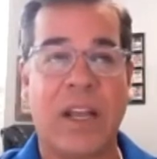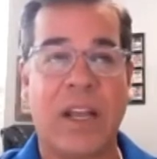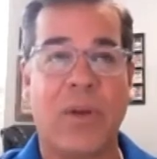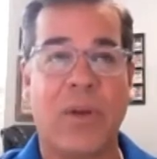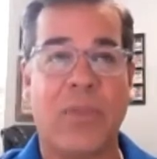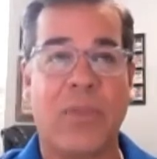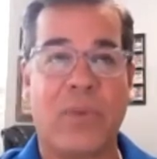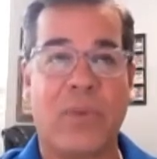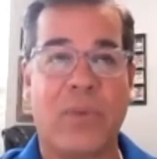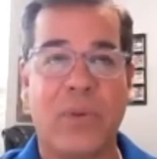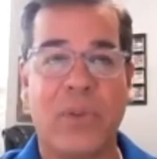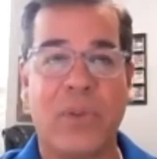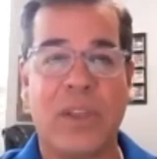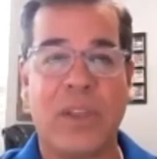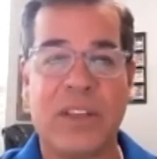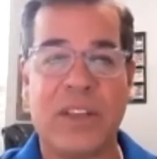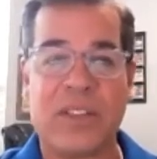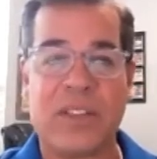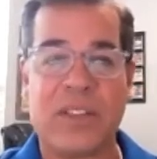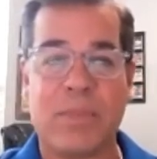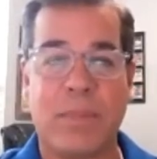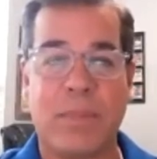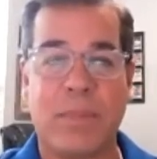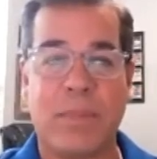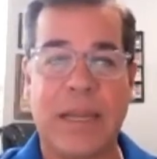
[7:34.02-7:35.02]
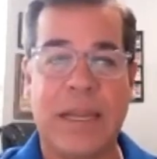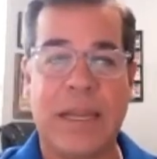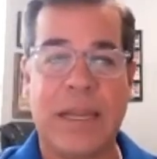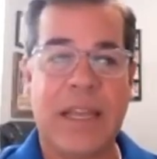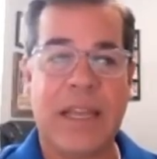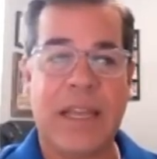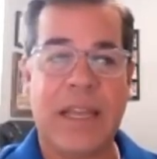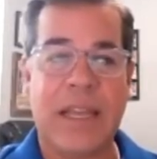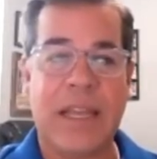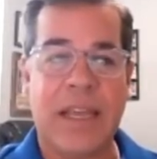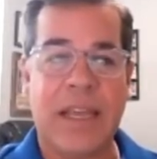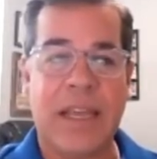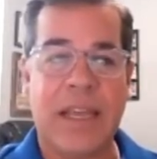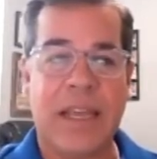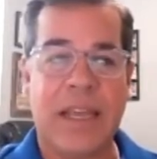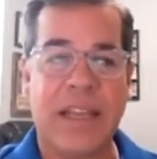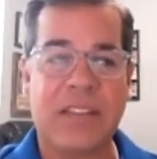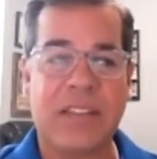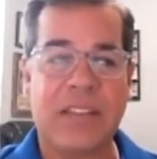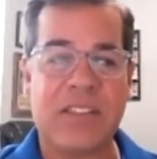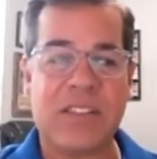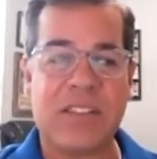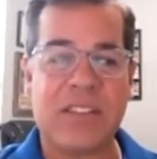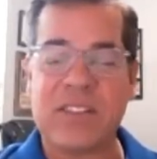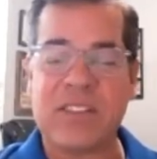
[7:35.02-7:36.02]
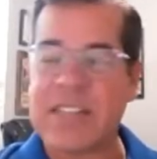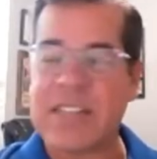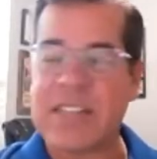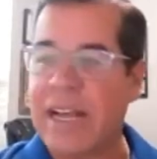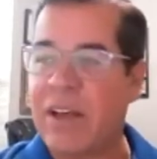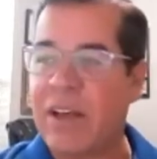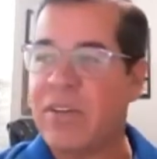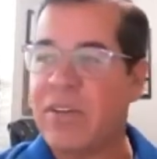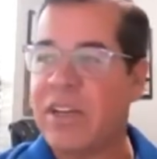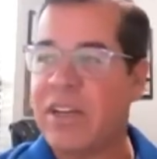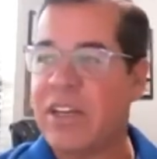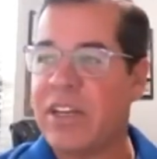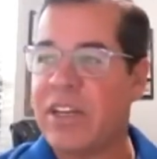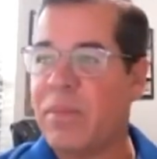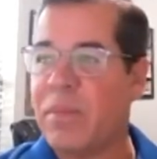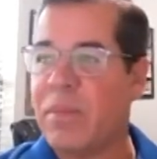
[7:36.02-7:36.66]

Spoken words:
of go through this, but it's astounding